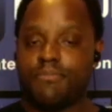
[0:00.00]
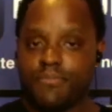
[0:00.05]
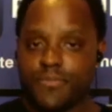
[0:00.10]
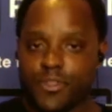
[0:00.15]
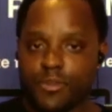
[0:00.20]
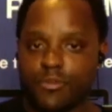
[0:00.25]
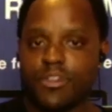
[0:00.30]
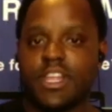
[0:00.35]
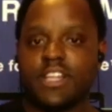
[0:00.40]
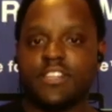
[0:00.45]

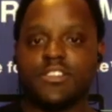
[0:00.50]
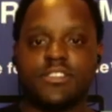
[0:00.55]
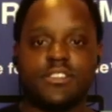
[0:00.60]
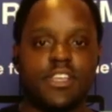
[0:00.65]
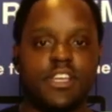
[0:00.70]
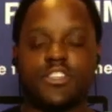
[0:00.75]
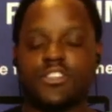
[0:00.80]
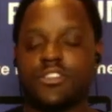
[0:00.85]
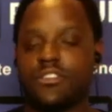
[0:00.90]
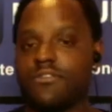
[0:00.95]
through
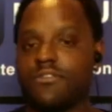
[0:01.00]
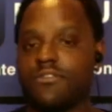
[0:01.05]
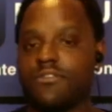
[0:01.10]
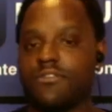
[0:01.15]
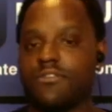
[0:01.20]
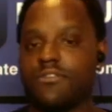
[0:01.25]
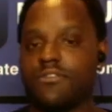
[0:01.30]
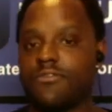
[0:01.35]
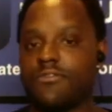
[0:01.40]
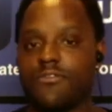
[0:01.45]
legislation
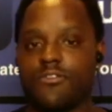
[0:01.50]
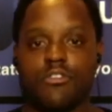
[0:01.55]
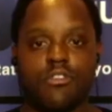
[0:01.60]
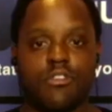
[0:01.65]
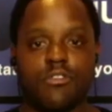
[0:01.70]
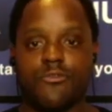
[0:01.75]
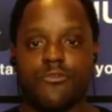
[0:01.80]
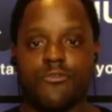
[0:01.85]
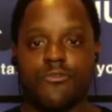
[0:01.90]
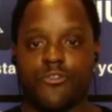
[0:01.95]

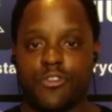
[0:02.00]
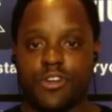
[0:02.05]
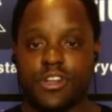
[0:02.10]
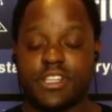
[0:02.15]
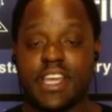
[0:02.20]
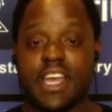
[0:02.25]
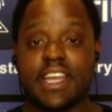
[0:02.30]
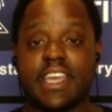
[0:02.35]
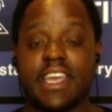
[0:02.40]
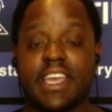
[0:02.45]
for
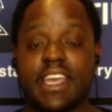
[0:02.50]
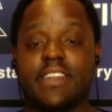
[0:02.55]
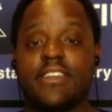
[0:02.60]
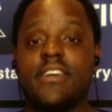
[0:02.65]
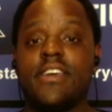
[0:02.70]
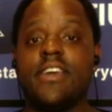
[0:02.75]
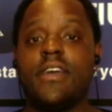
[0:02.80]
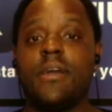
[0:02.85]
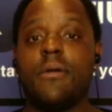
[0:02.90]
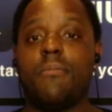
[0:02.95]
a decade.